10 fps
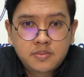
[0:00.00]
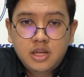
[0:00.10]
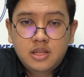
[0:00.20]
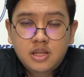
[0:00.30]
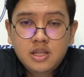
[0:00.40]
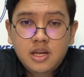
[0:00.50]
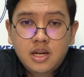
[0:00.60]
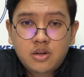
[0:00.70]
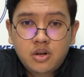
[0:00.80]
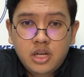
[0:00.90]
The third
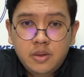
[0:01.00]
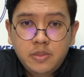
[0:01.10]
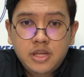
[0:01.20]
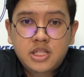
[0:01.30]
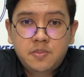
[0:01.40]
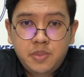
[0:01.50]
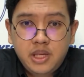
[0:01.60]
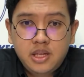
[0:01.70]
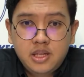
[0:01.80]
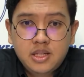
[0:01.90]
acronym is
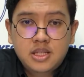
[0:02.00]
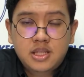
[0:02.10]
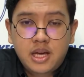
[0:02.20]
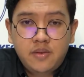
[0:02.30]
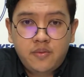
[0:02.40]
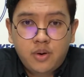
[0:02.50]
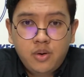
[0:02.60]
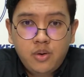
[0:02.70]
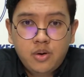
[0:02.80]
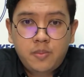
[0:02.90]
P, stand
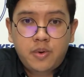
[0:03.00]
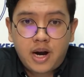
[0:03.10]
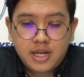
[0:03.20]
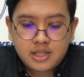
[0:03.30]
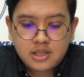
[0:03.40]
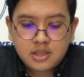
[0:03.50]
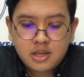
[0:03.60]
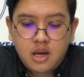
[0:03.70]
for price.